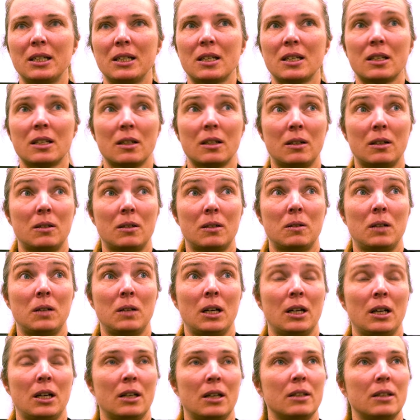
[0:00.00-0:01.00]
So
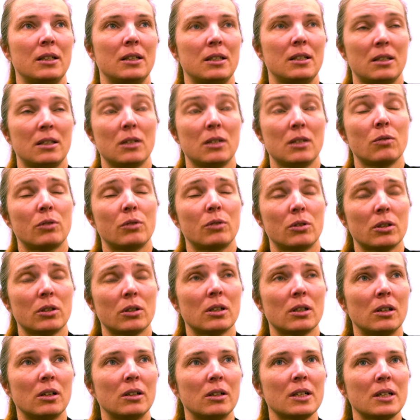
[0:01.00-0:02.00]
this is, of course, a
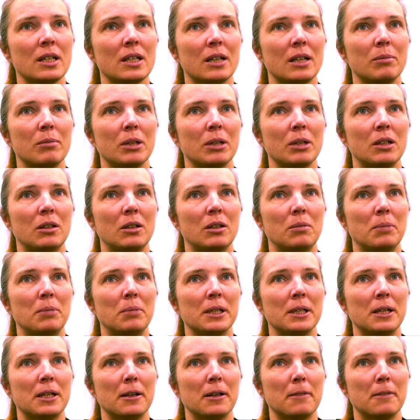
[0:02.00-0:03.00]
long time ago,
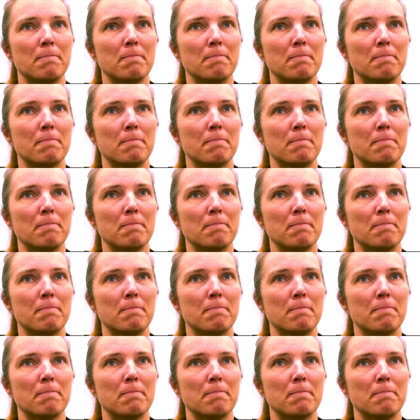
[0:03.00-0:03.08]
but